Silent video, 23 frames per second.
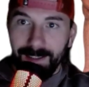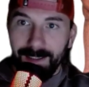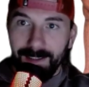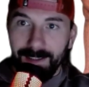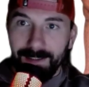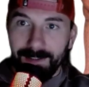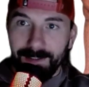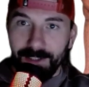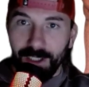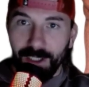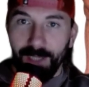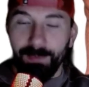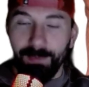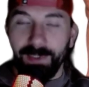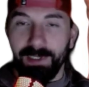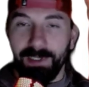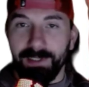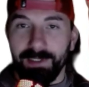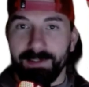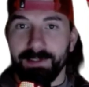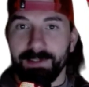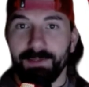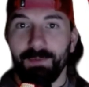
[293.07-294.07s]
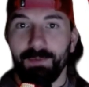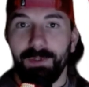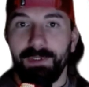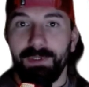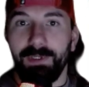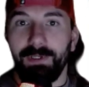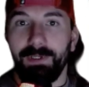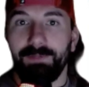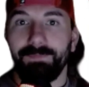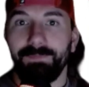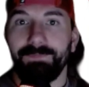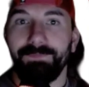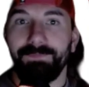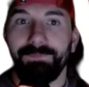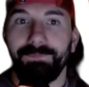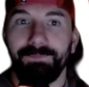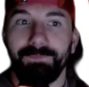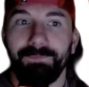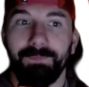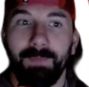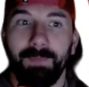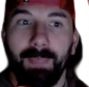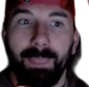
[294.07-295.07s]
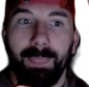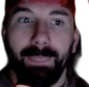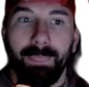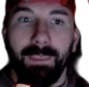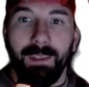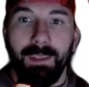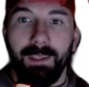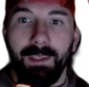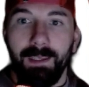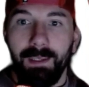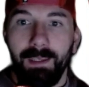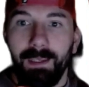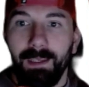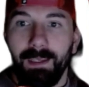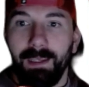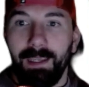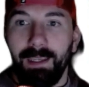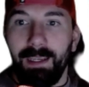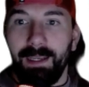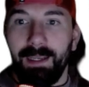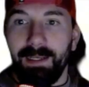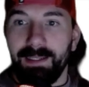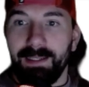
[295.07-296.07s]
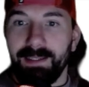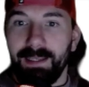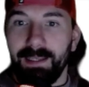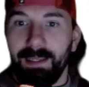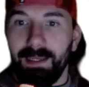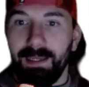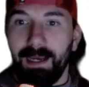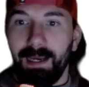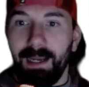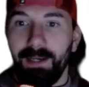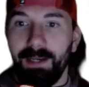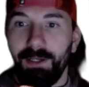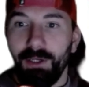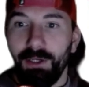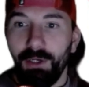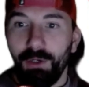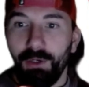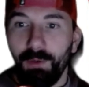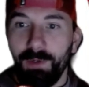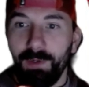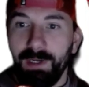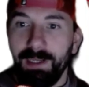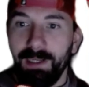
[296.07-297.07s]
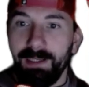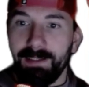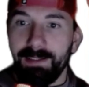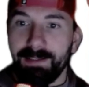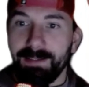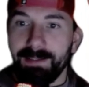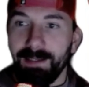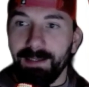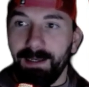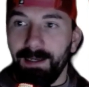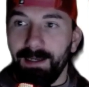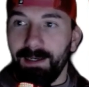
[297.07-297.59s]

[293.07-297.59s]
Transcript: Dalby gets this one done. And I know it's